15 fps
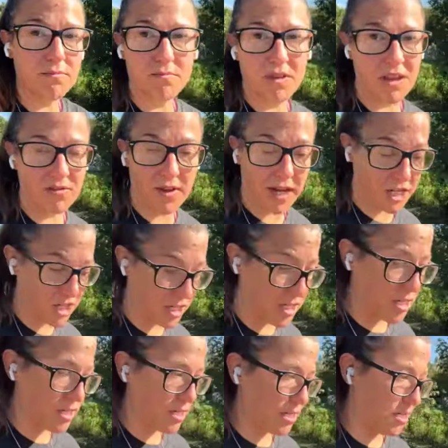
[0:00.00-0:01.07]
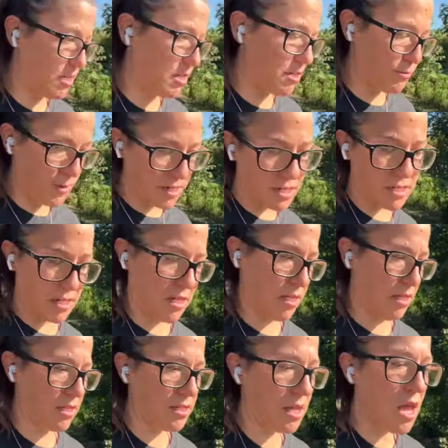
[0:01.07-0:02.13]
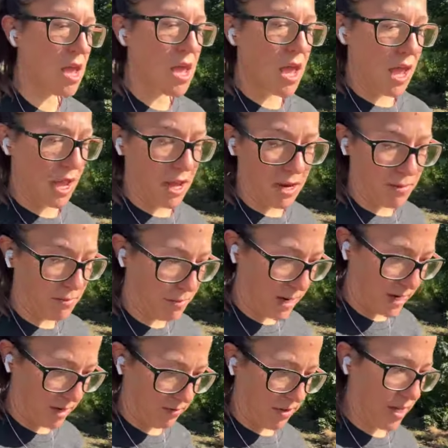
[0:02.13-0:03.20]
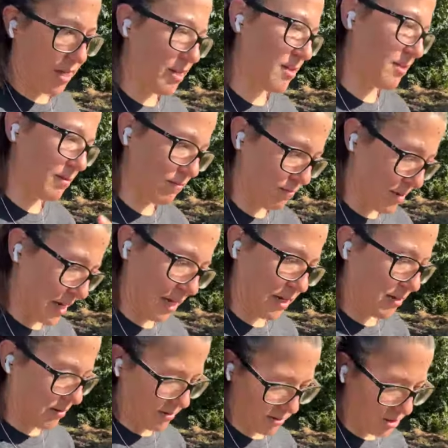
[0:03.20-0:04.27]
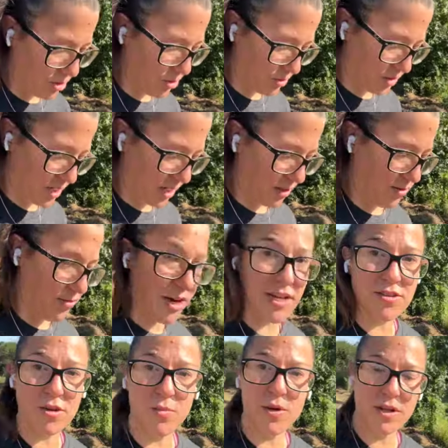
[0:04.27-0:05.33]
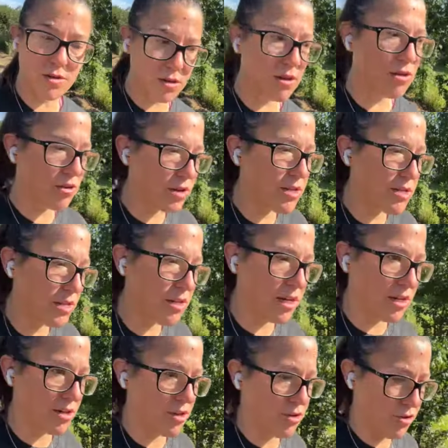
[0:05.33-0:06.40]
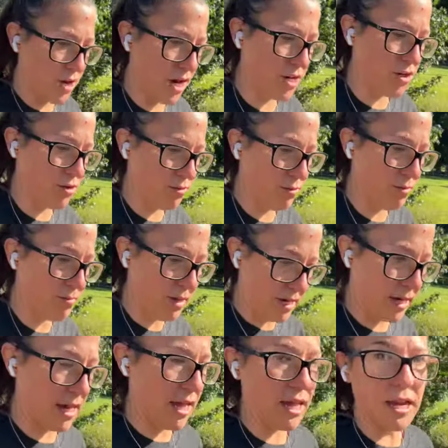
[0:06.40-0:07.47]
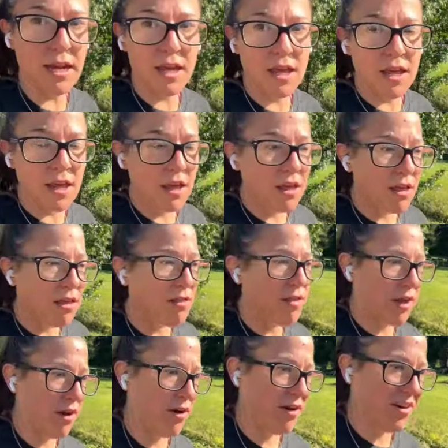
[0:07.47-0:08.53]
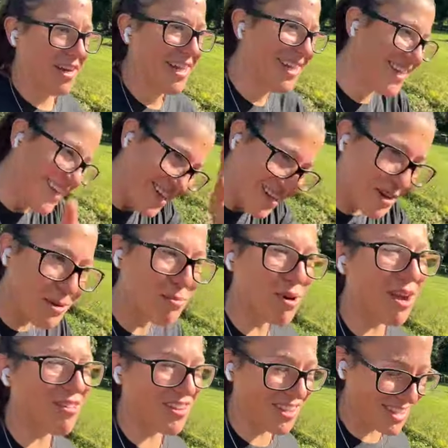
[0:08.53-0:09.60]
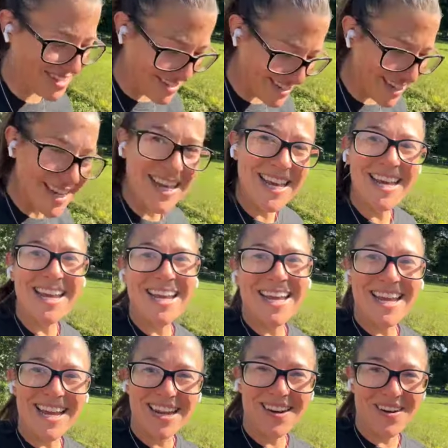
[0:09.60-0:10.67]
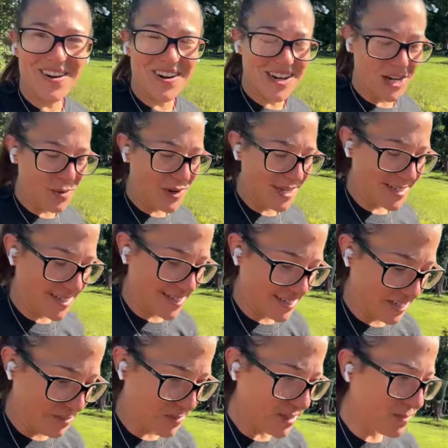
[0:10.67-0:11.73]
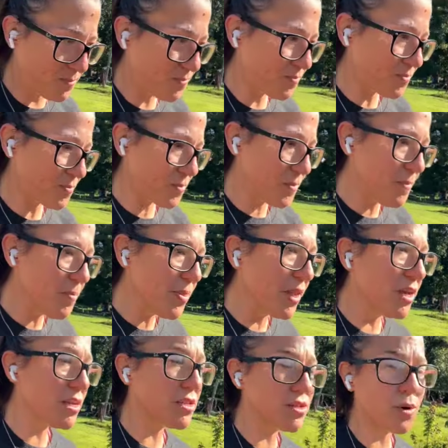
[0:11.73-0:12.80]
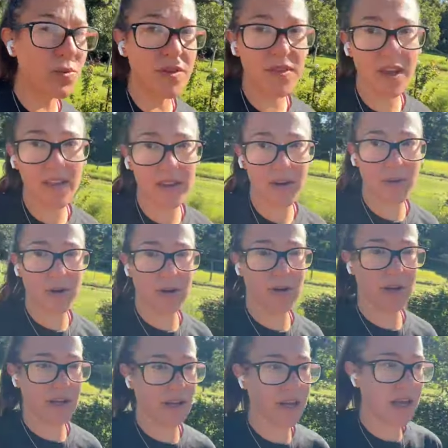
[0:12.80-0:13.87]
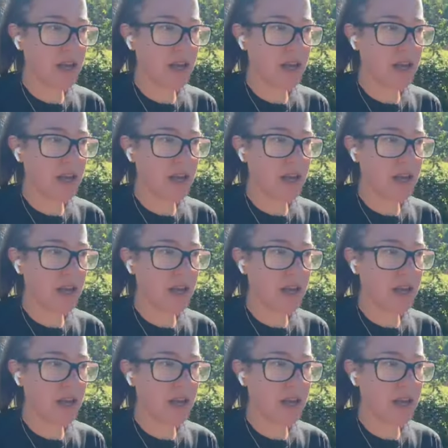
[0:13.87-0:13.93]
infections and spread disease, and biting flies bite and all those things, right? So there is a need to try to mitigate their prevalence in our equine systems. So one thing that we're doing